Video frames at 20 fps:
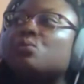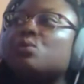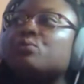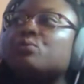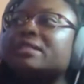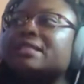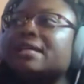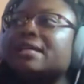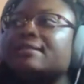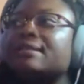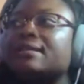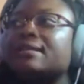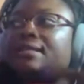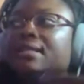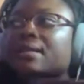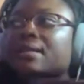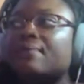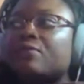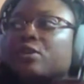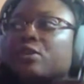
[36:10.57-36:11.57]
when we take that a
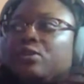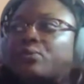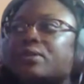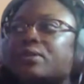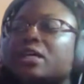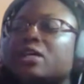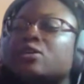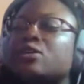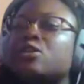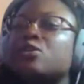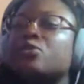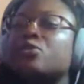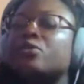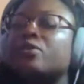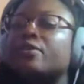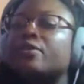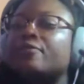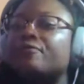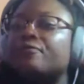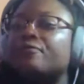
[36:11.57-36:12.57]
step further with that
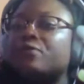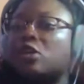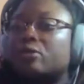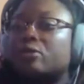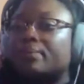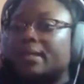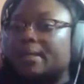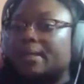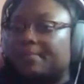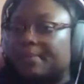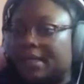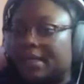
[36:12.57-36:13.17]
neural affirming